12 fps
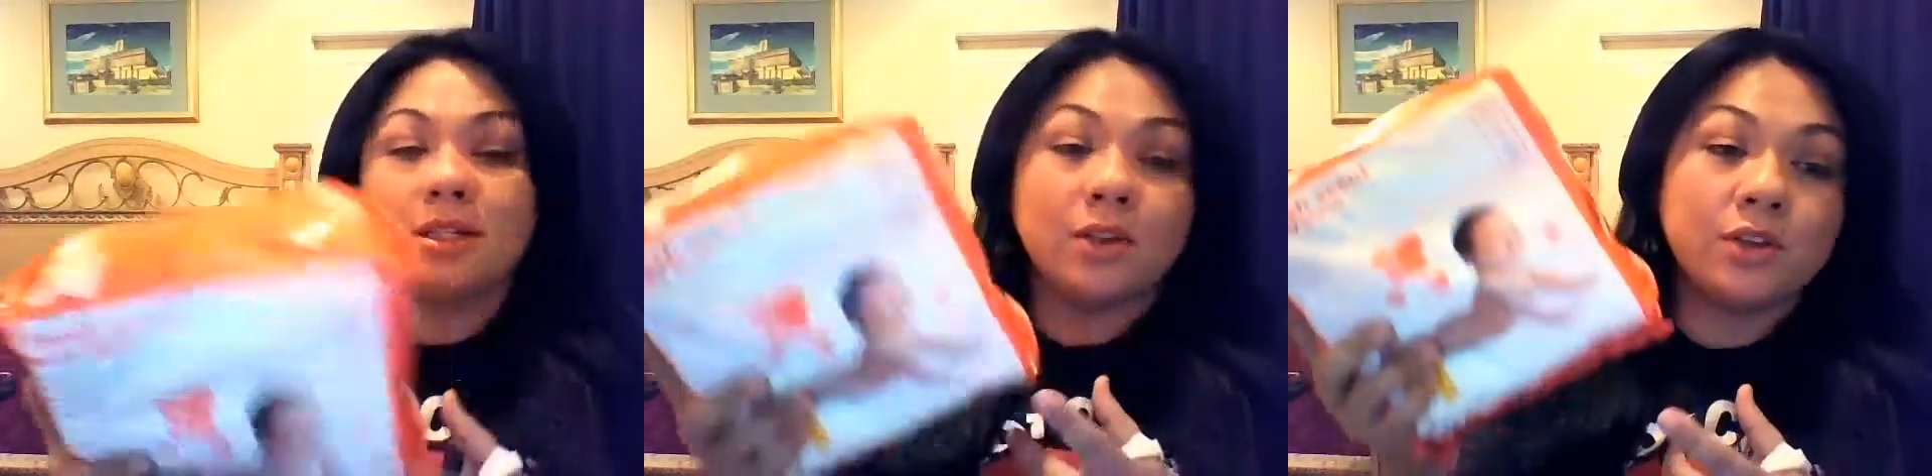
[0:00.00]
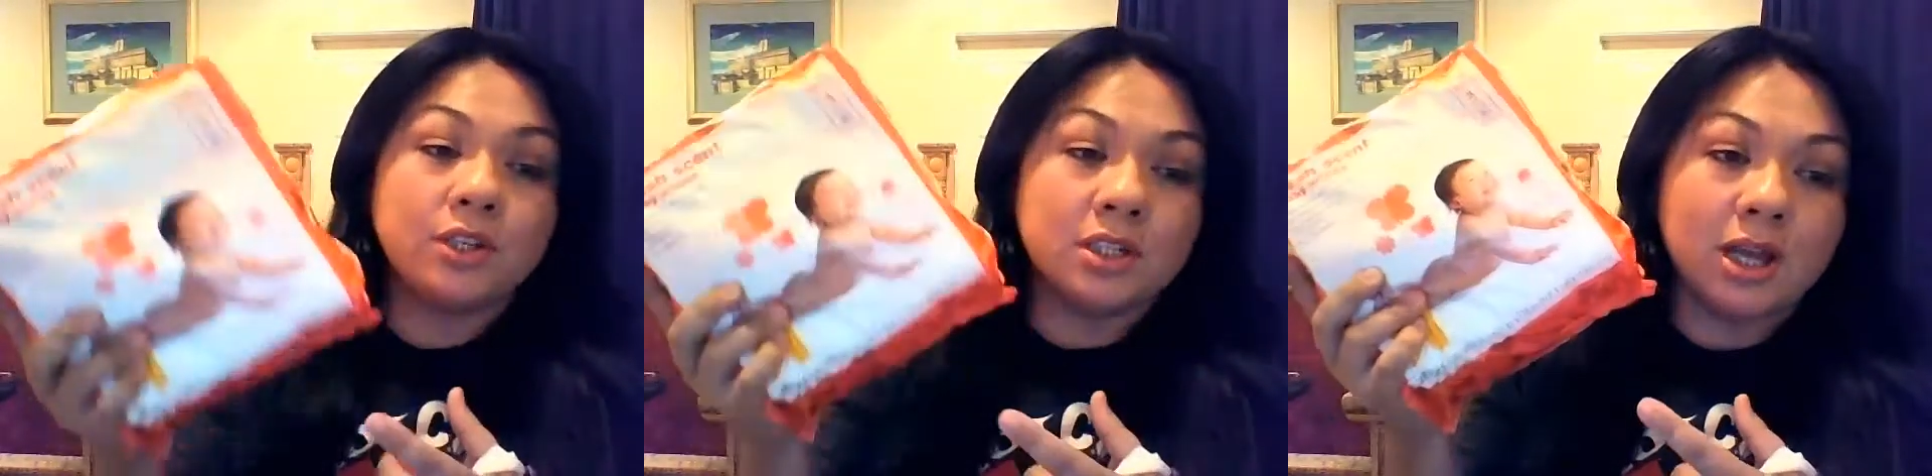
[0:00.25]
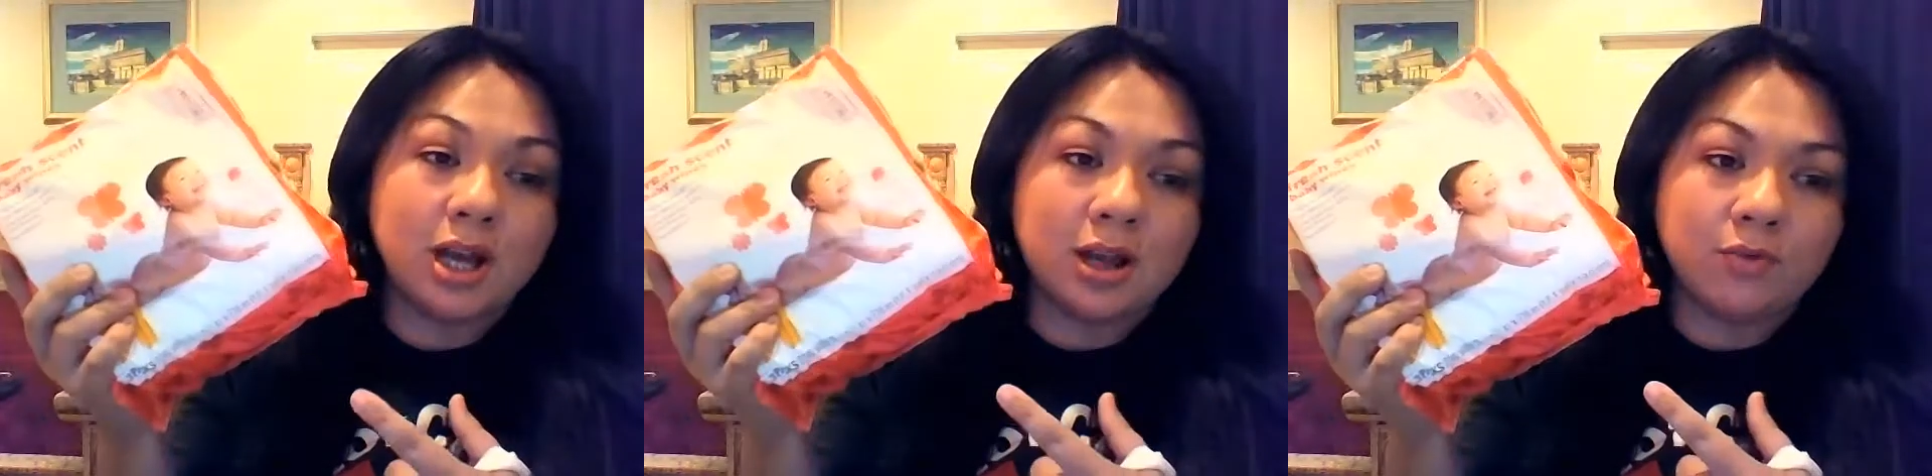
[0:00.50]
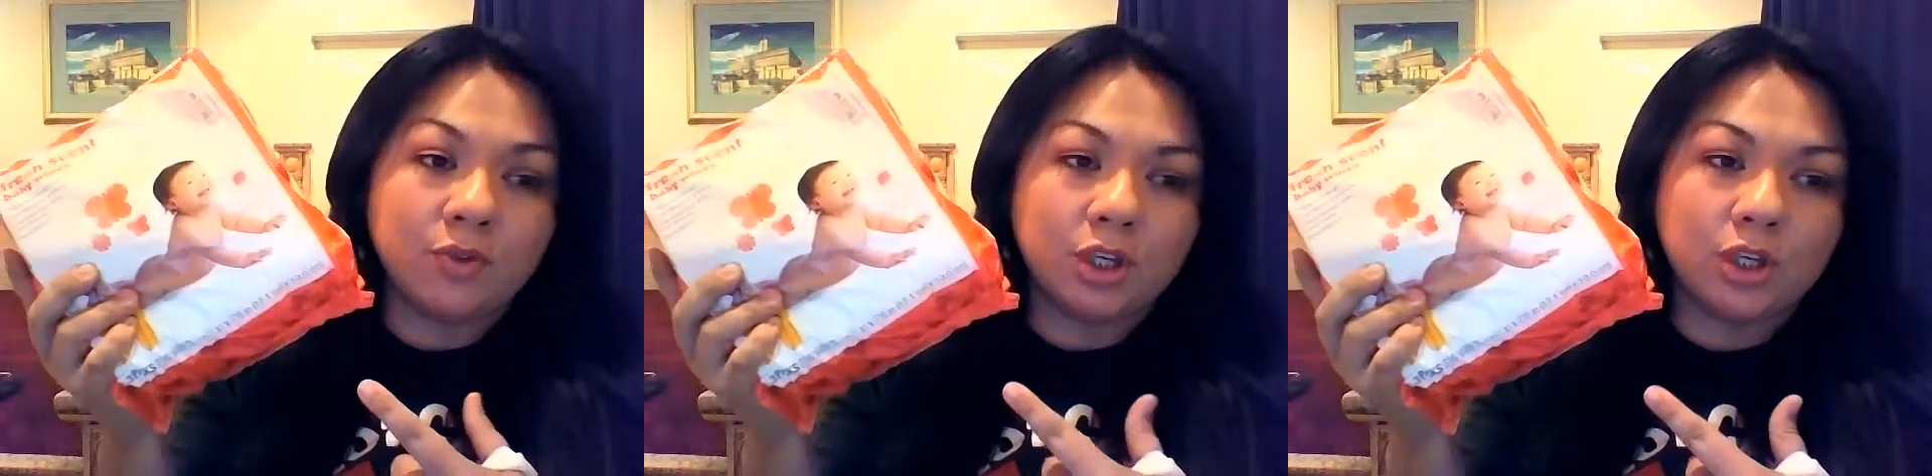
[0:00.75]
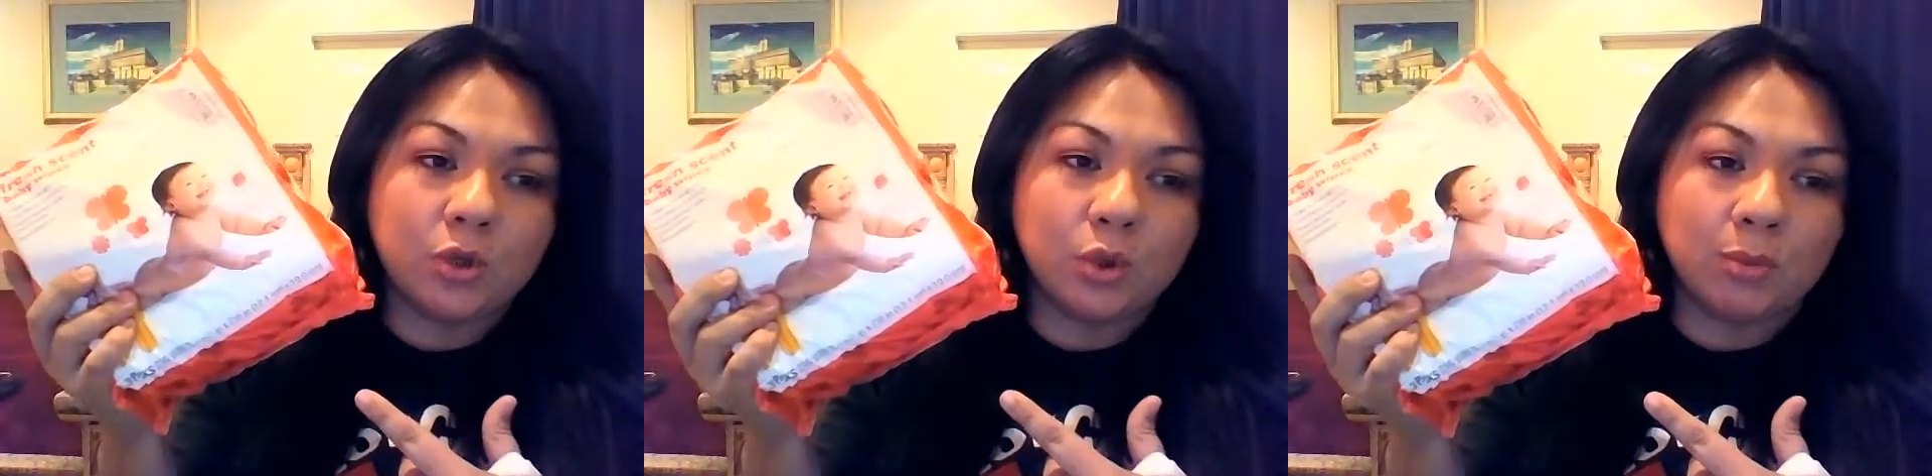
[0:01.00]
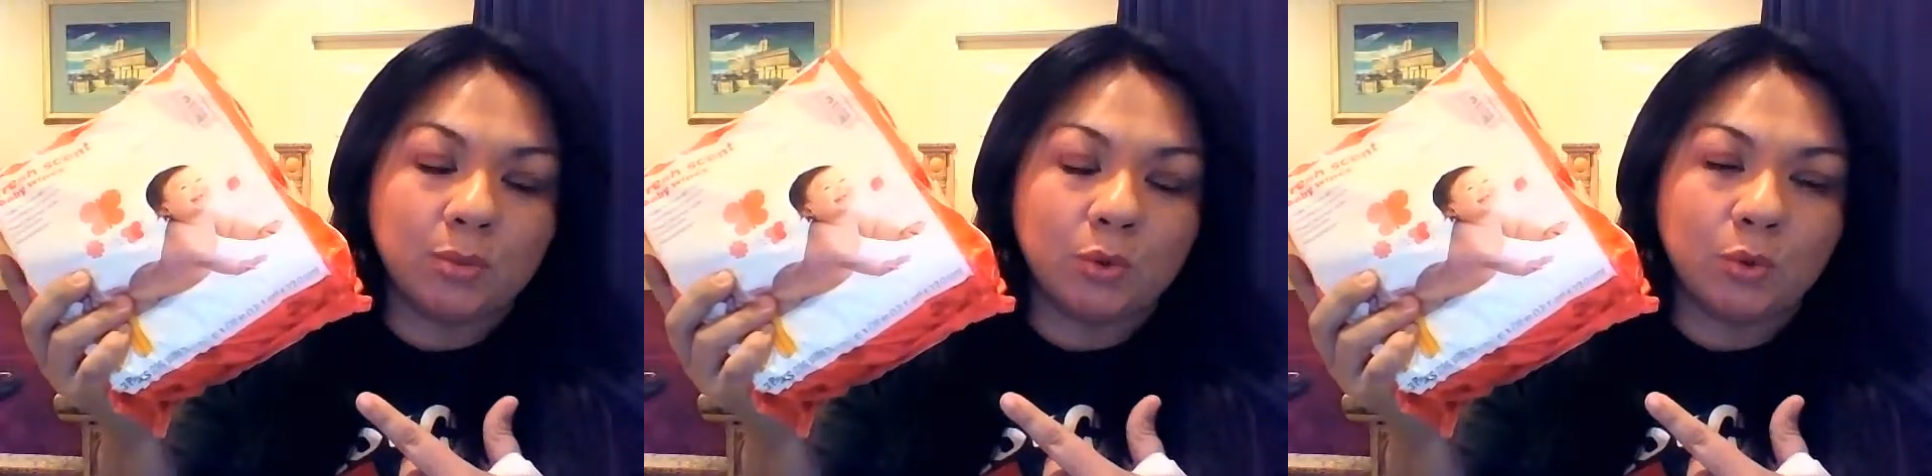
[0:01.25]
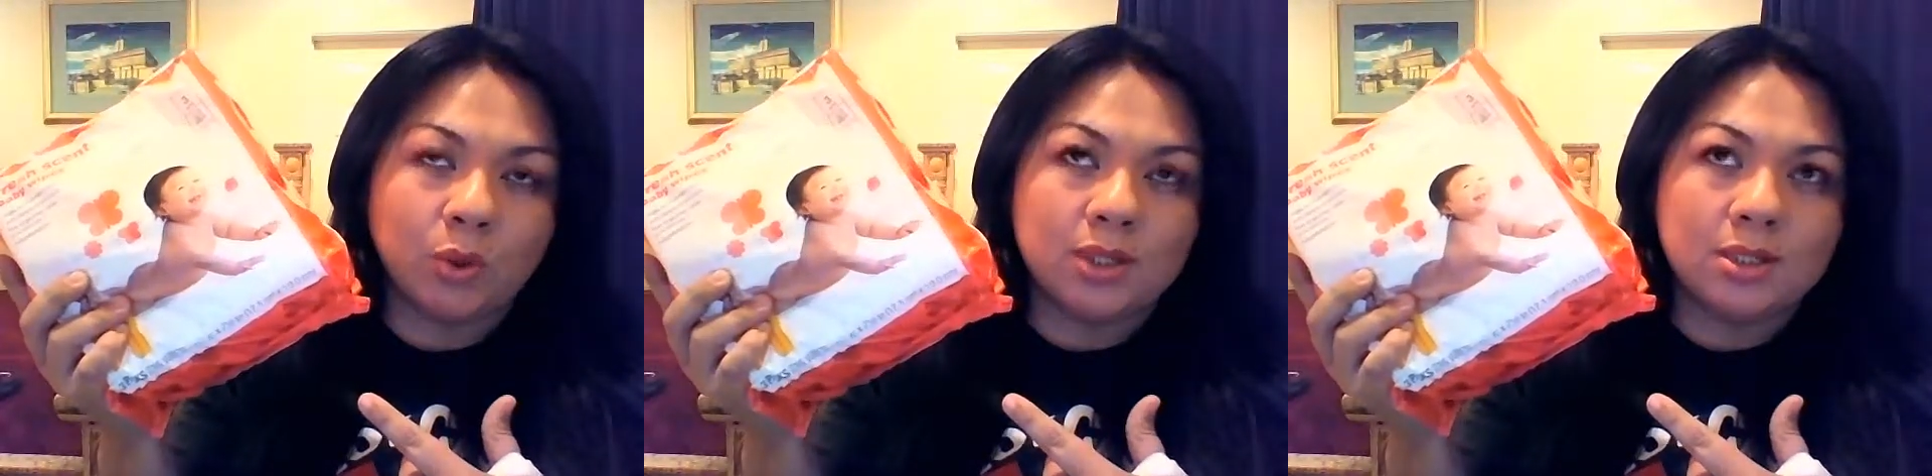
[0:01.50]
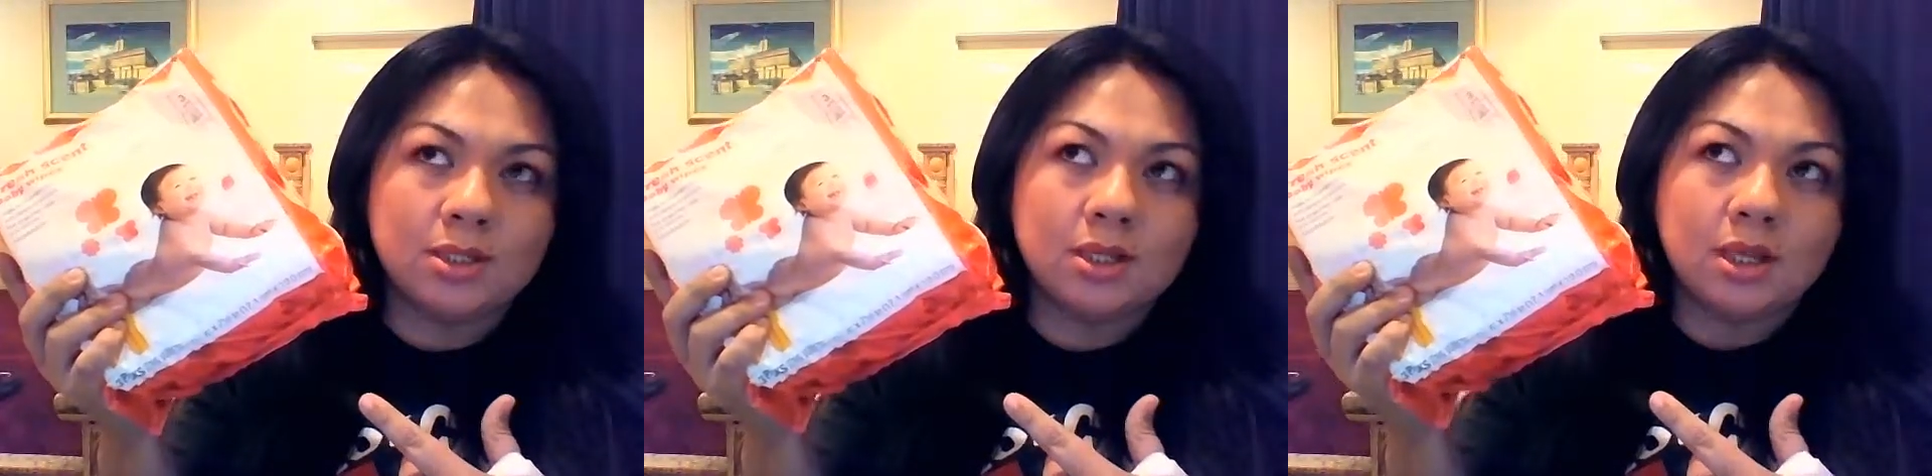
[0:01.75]
Now they did have the cucumber
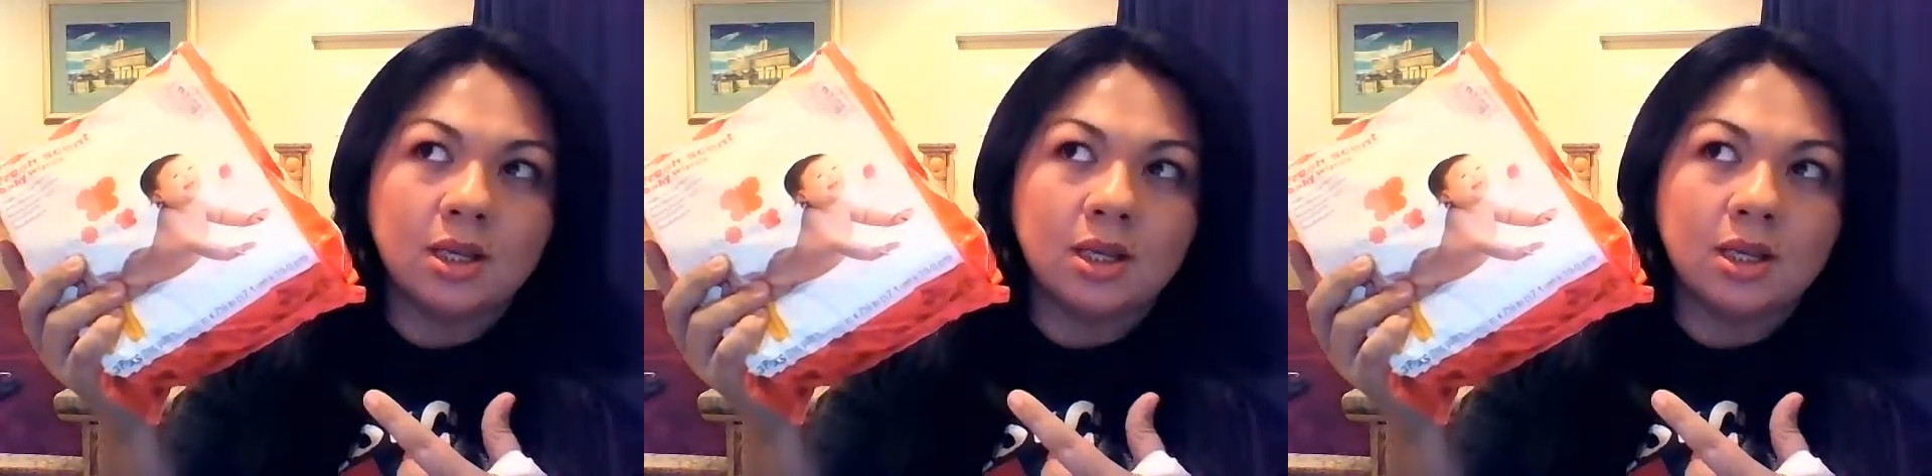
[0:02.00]
ones.